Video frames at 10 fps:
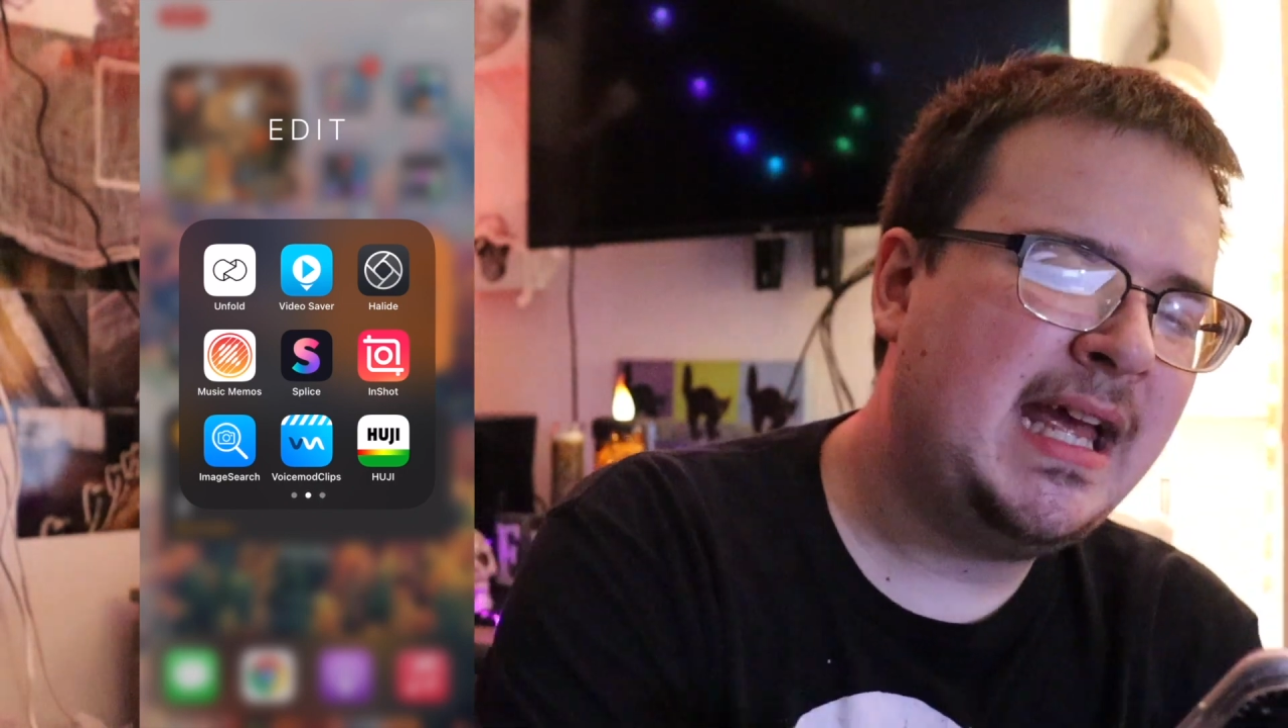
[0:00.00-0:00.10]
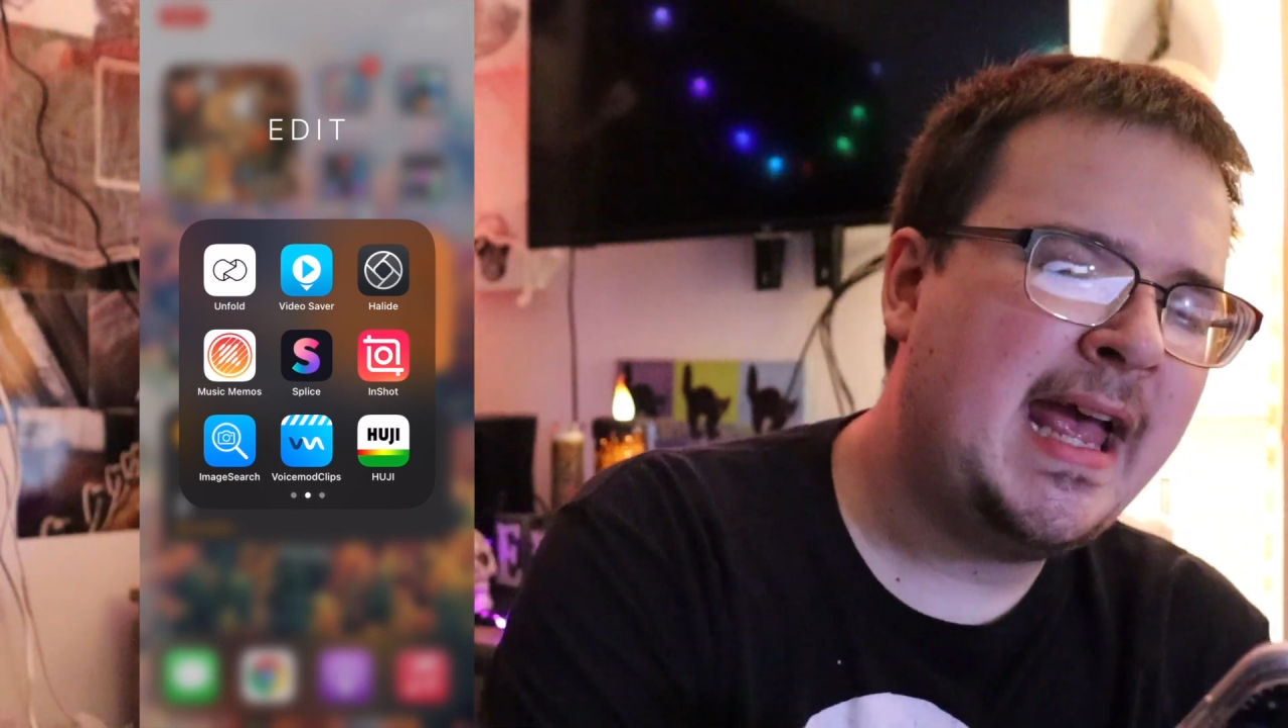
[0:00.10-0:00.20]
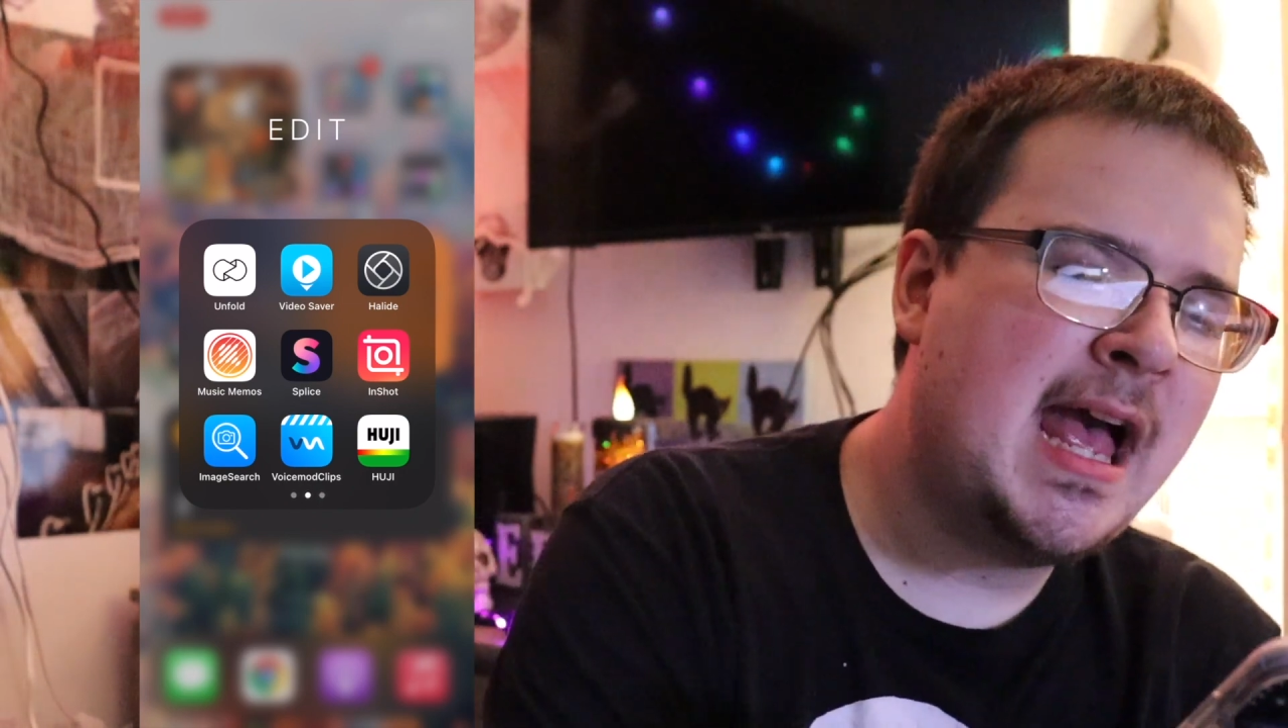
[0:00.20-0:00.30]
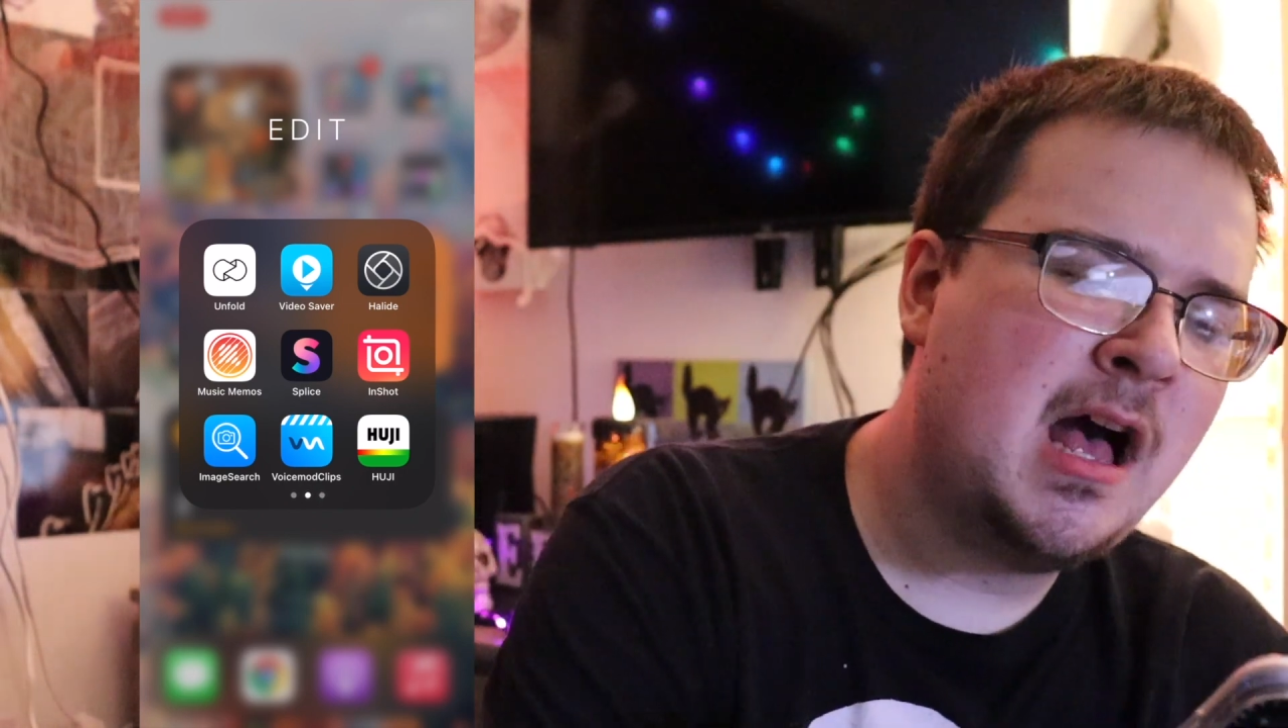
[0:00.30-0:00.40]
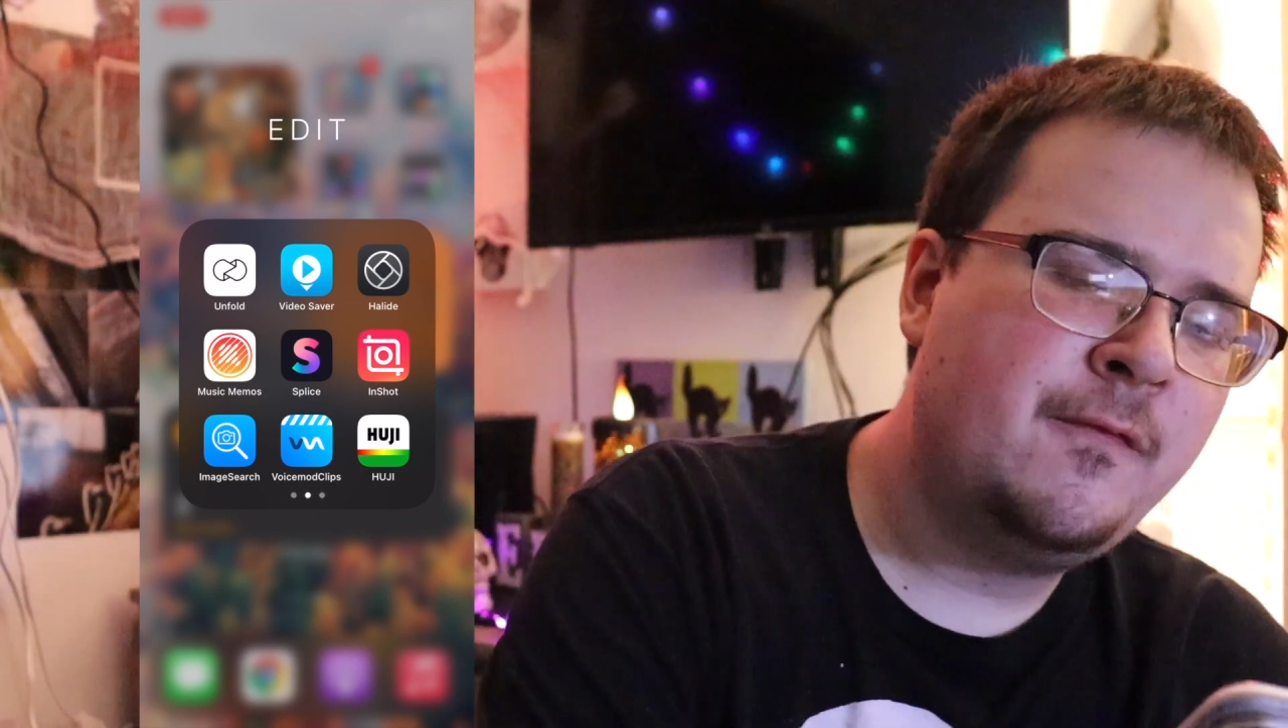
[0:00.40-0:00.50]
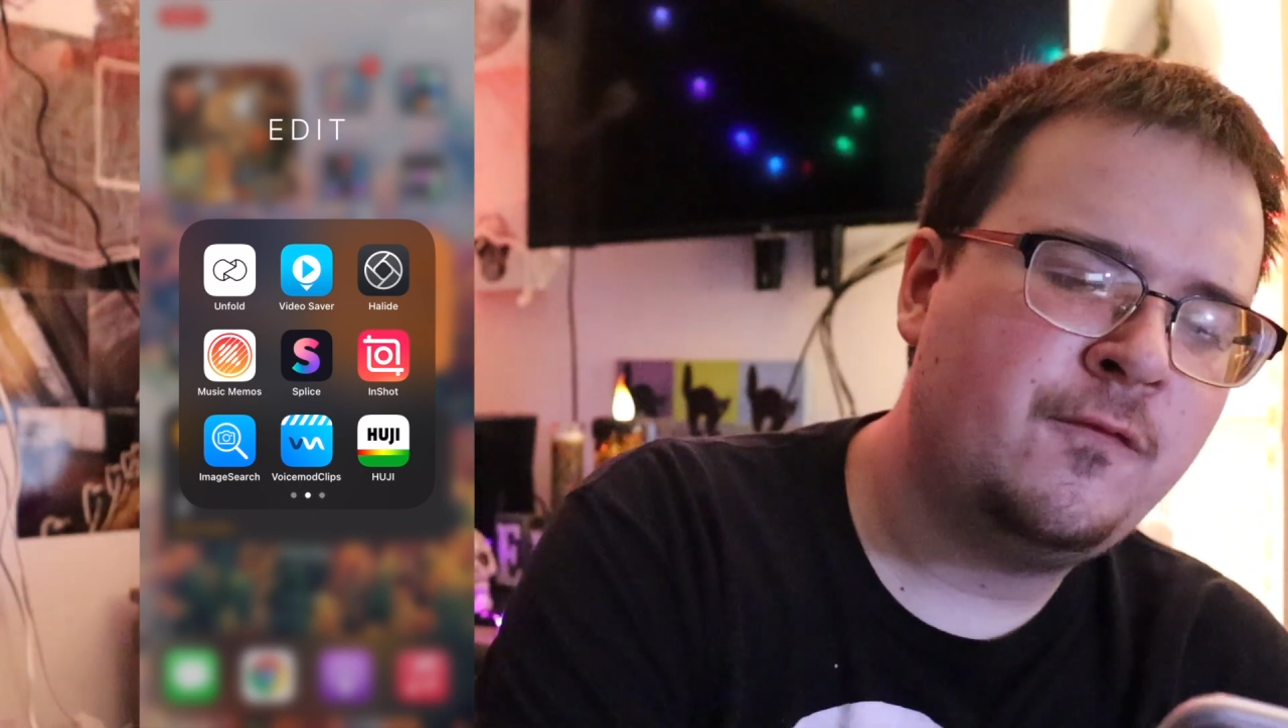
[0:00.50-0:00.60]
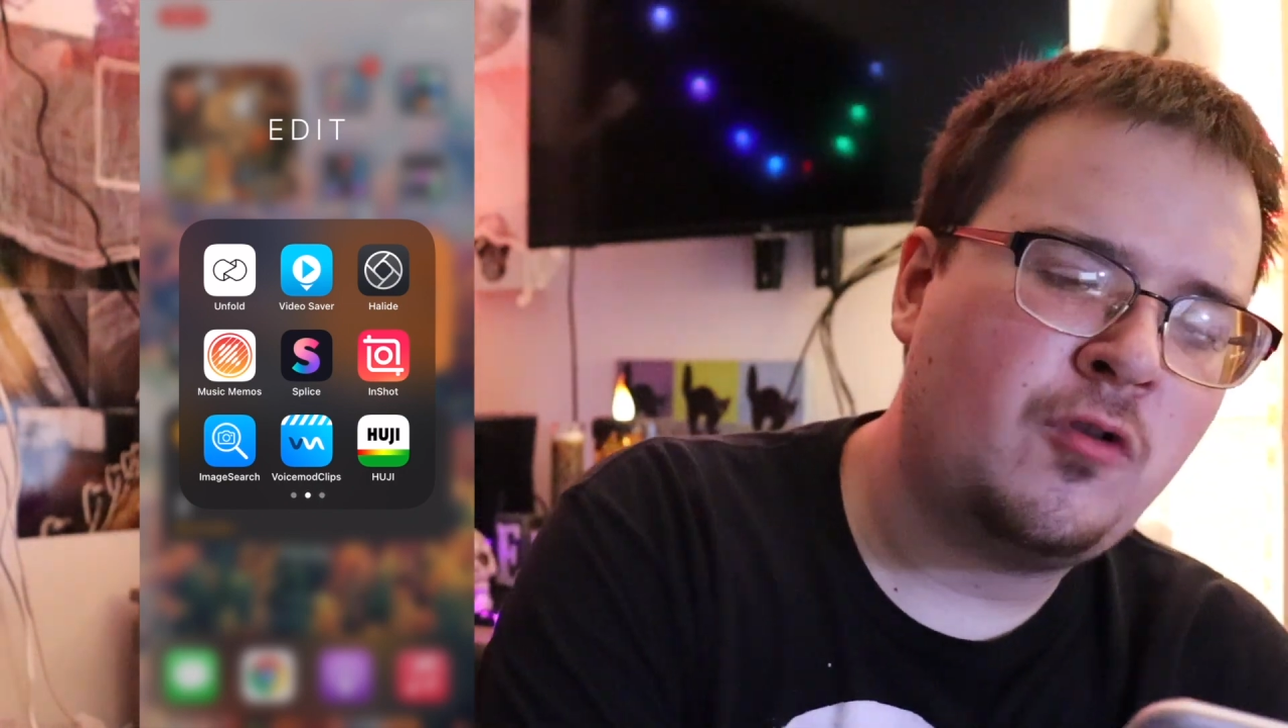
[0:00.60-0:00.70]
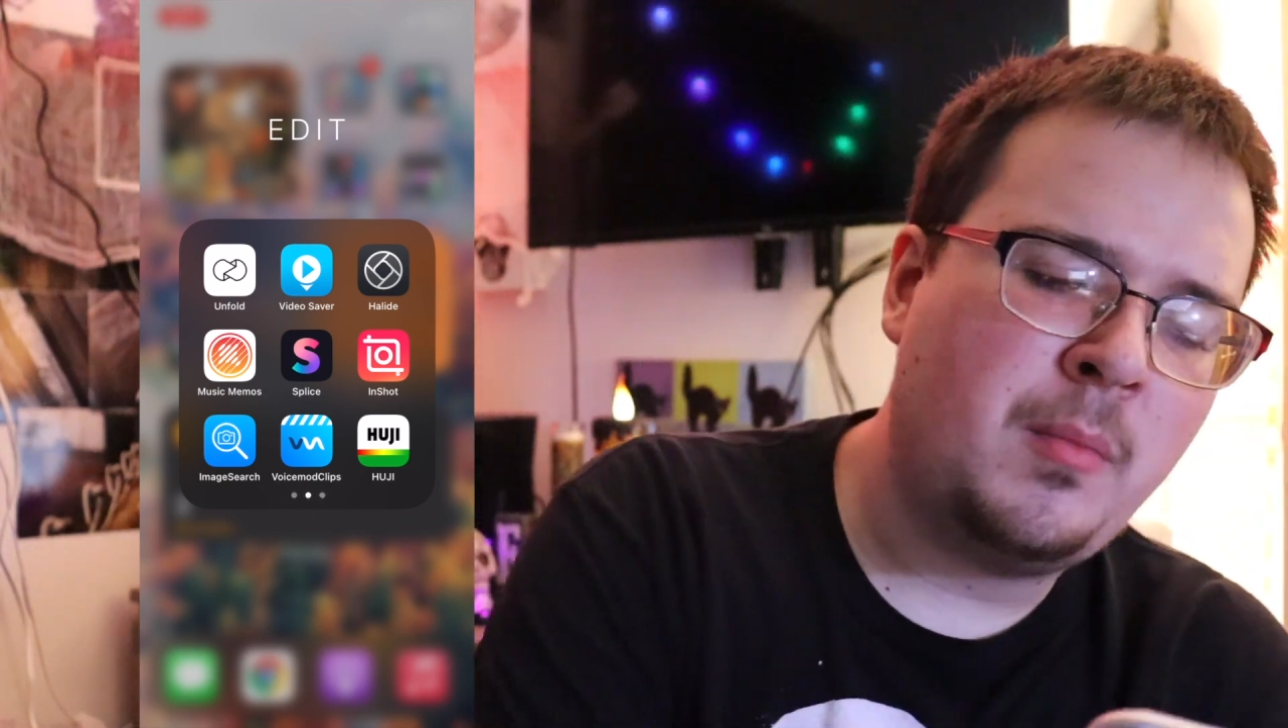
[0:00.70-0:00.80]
have for